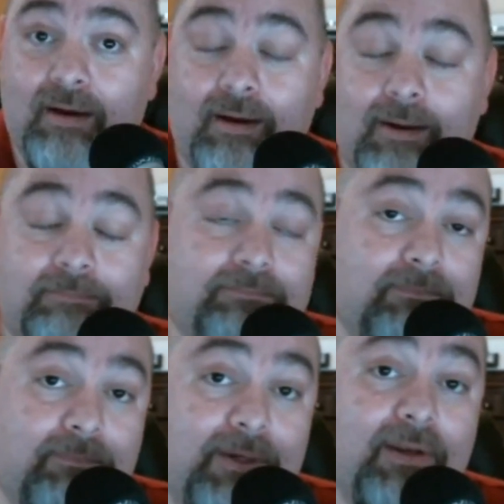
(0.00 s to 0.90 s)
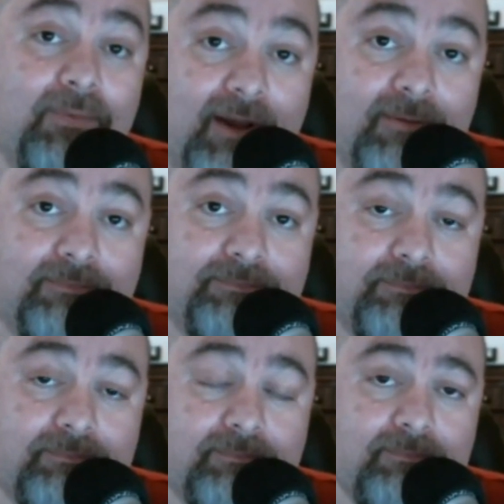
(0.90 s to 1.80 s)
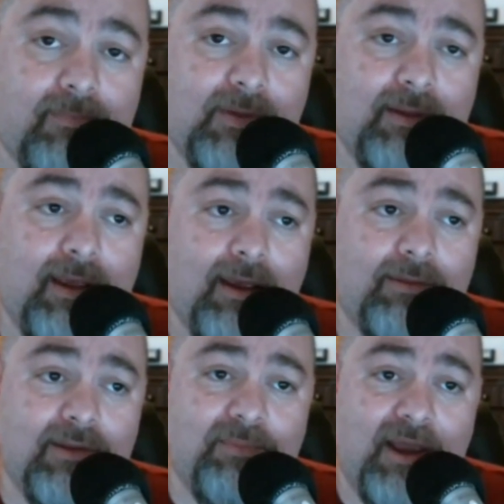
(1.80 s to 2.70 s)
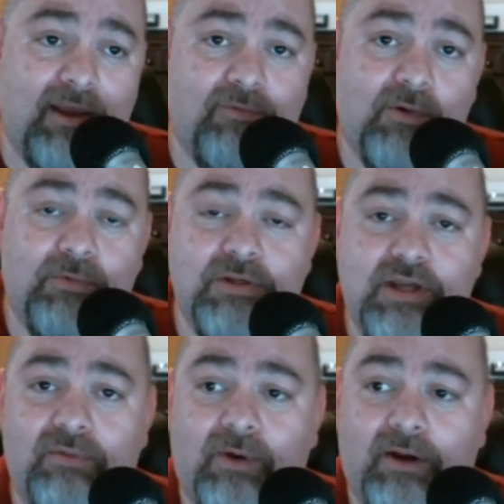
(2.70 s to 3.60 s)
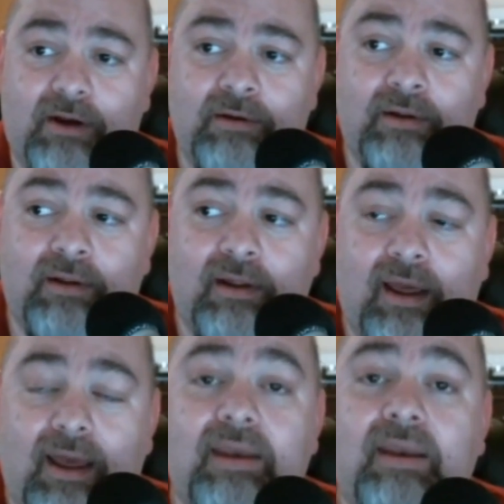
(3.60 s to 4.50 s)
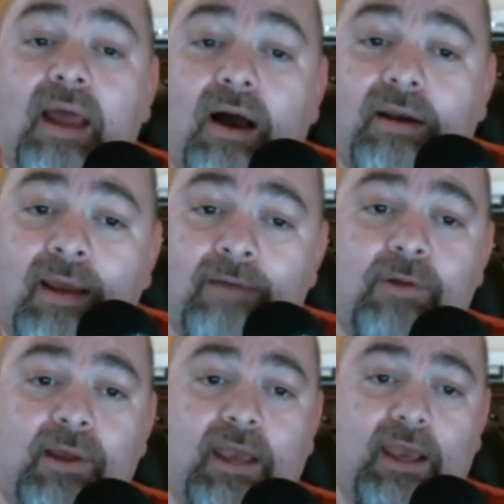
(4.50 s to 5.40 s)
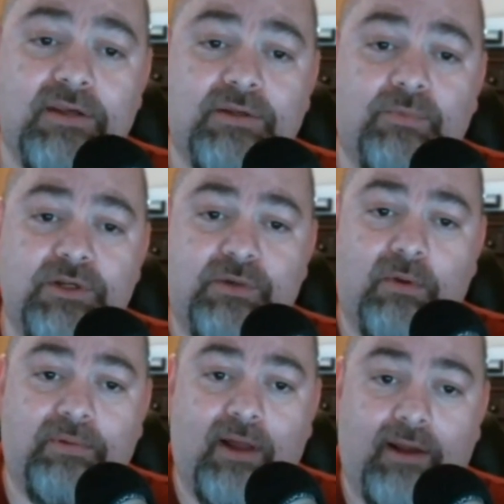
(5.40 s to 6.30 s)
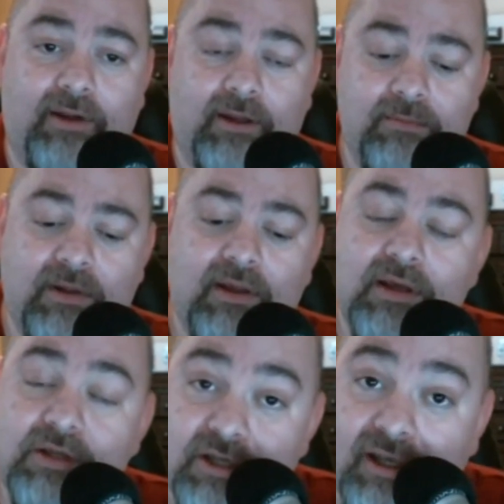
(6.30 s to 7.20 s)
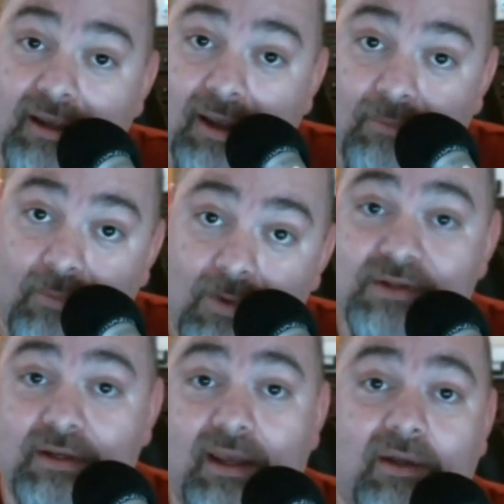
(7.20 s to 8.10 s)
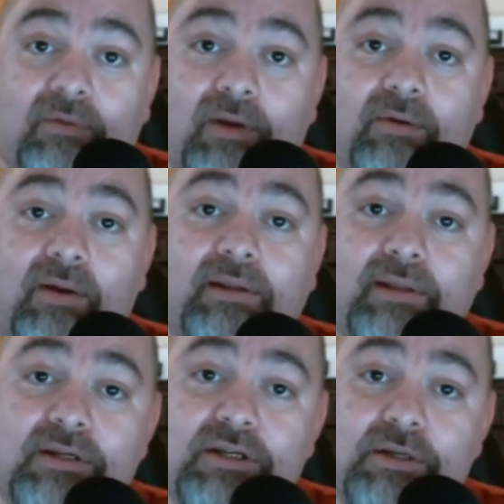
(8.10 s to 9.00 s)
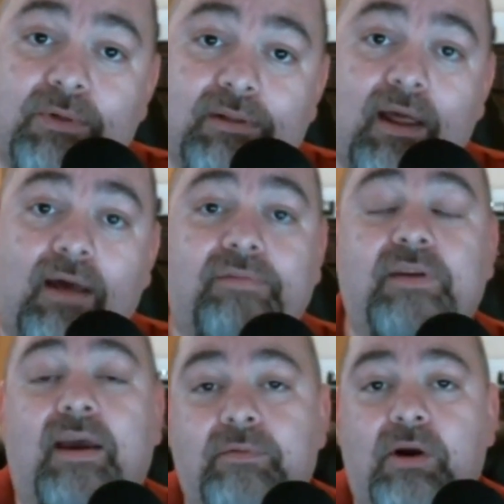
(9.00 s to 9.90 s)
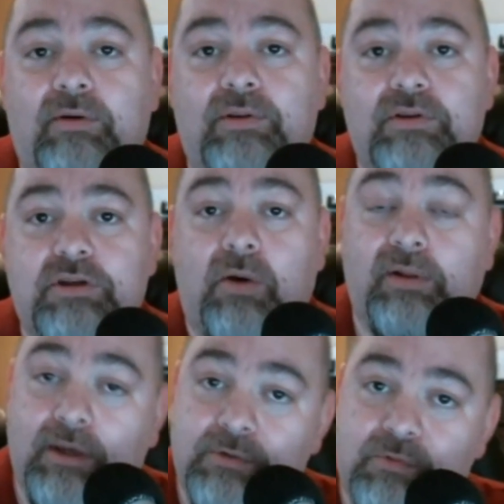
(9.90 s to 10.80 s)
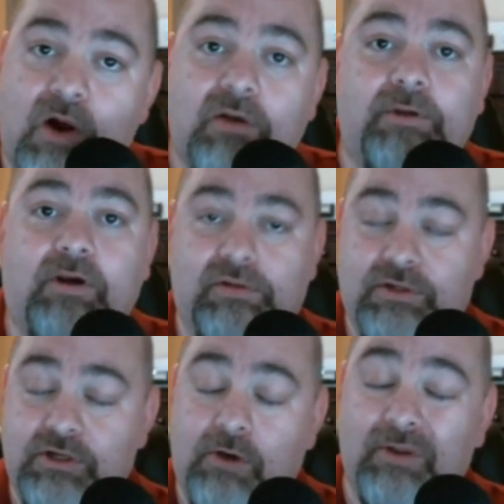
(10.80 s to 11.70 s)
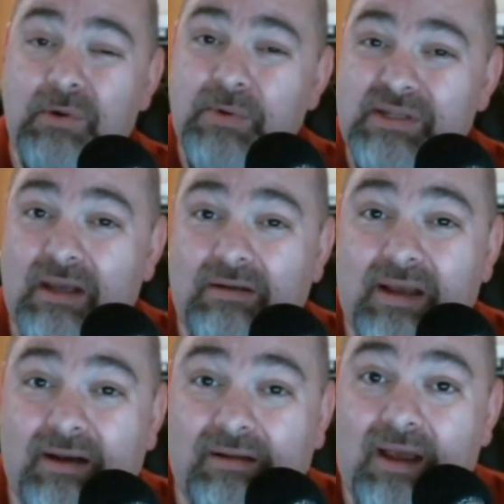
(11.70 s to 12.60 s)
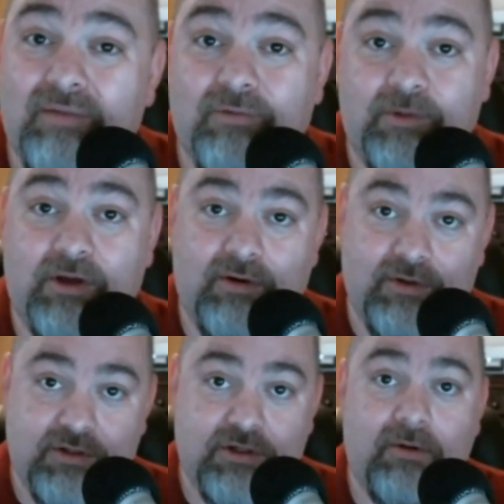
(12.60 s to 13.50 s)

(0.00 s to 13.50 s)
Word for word: Um, but anyway, this back and forth with Jen went on, and then, on every occasion when she replied to him, she once again reiterated that she would love to have him call into the show and that he was welcome to call into the show and that we would set aside a line for him to call into the